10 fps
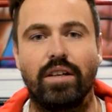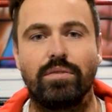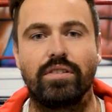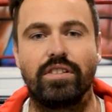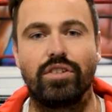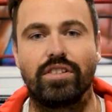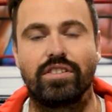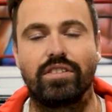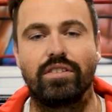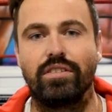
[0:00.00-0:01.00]
It was
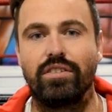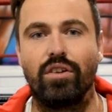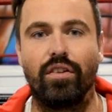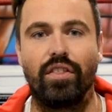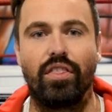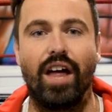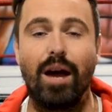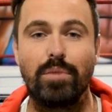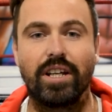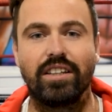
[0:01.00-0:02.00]
just not
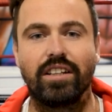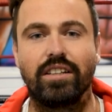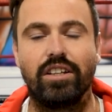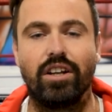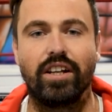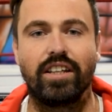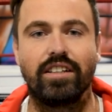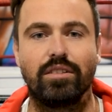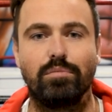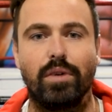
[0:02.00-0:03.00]
that big in the United
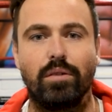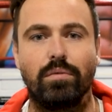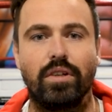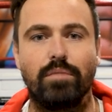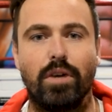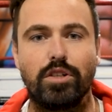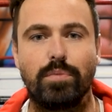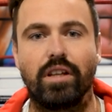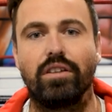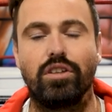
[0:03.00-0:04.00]
Kingdom, but much
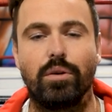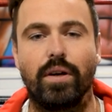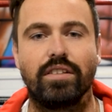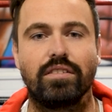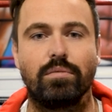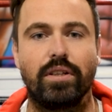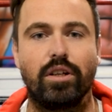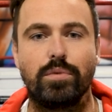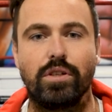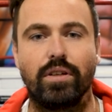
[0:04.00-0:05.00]
bigger in the US, where the
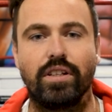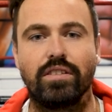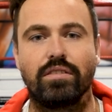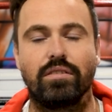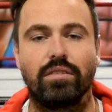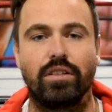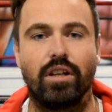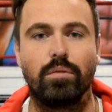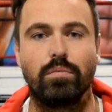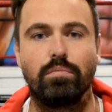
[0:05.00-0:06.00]
opportunities, you
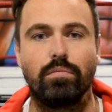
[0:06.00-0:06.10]
know,